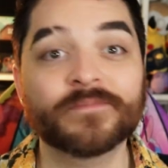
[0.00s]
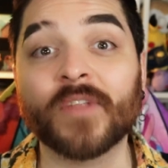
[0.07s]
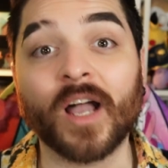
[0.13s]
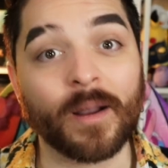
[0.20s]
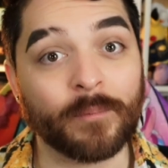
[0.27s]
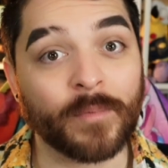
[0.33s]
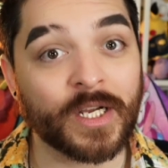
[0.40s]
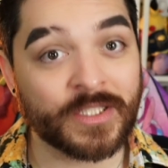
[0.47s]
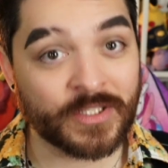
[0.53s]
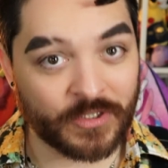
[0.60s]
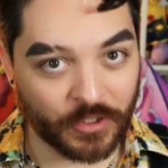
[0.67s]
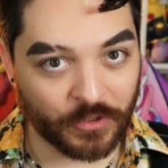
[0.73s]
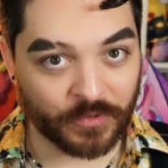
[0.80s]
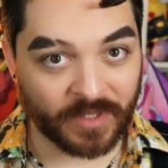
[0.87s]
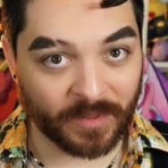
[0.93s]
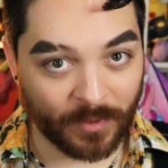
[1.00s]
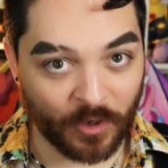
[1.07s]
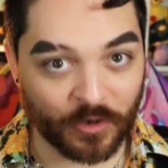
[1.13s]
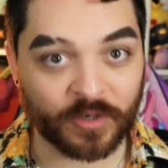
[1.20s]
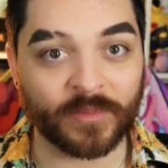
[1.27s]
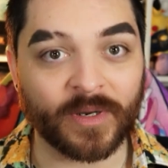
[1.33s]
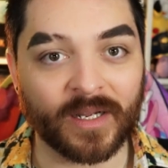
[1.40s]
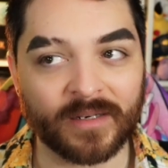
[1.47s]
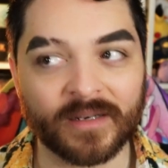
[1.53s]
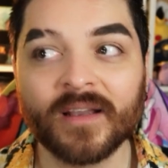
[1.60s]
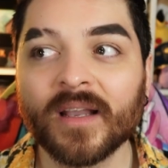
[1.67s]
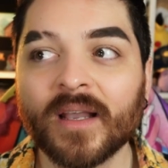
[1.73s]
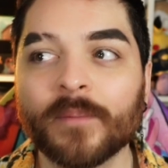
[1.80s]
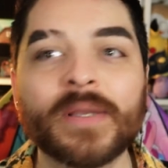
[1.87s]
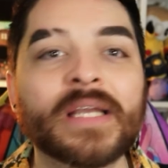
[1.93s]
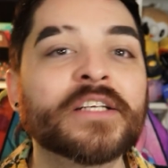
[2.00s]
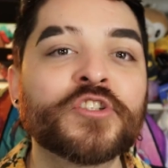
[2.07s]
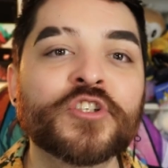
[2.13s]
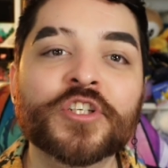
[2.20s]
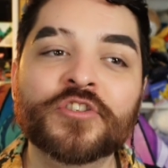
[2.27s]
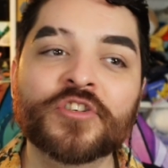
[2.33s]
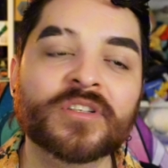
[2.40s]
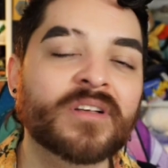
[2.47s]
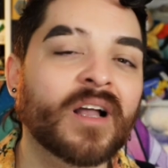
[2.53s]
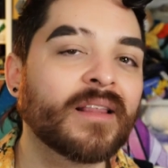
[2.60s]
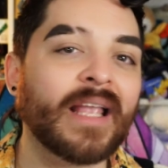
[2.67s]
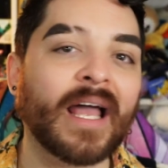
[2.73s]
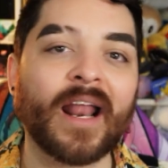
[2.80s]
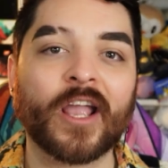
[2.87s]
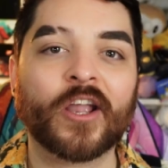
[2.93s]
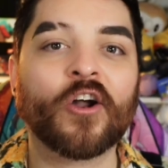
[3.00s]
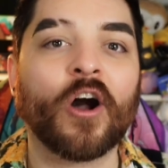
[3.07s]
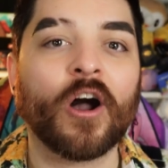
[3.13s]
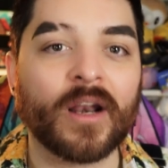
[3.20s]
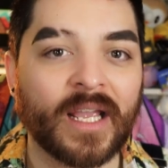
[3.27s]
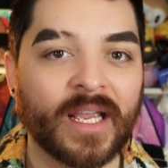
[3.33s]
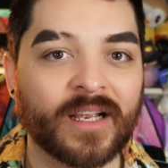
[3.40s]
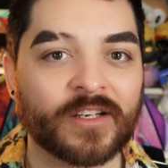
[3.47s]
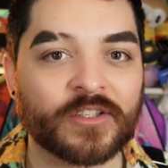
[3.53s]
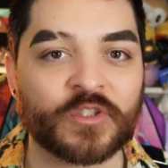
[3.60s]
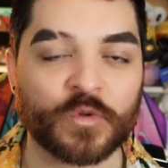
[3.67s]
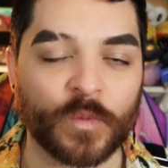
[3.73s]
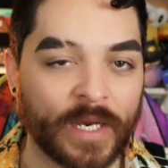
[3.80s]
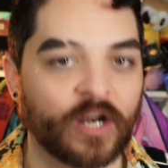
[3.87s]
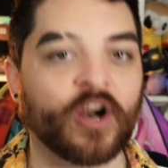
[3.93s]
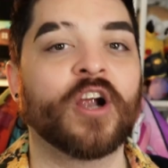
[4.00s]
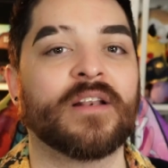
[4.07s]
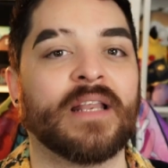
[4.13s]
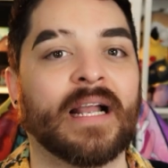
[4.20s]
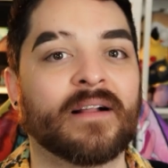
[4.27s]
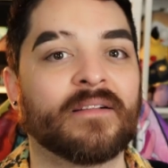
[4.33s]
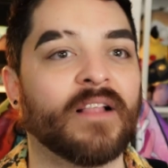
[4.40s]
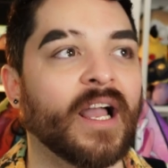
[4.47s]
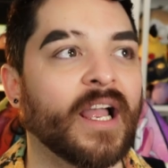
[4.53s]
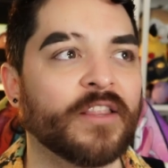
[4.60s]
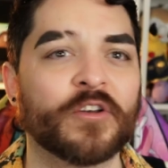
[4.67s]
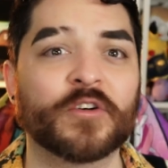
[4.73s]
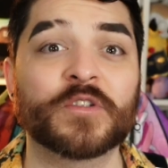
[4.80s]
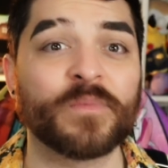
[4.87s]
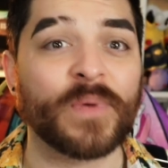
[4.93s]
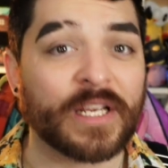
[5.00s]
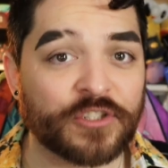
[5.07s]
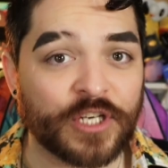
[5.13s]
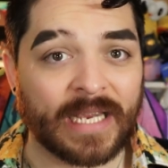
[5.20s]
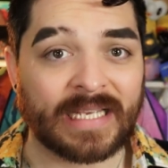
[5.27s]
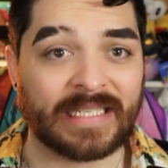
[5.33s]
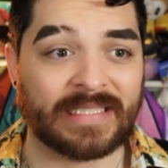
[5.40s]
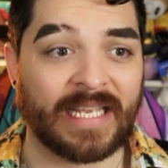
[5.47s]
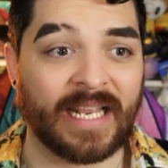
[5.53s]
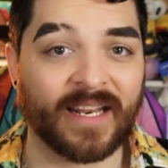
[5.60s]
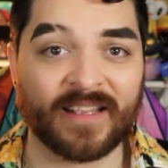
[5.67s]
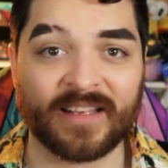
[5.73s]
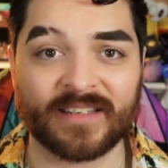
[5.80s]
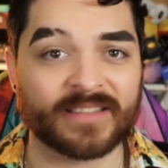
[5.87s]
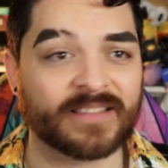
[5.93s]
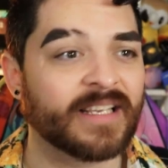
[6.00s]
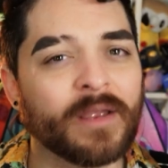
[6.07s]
Not Monsoon, the Pokemon. Because she's just got that iconic sweetheart neckline, those big giant titties.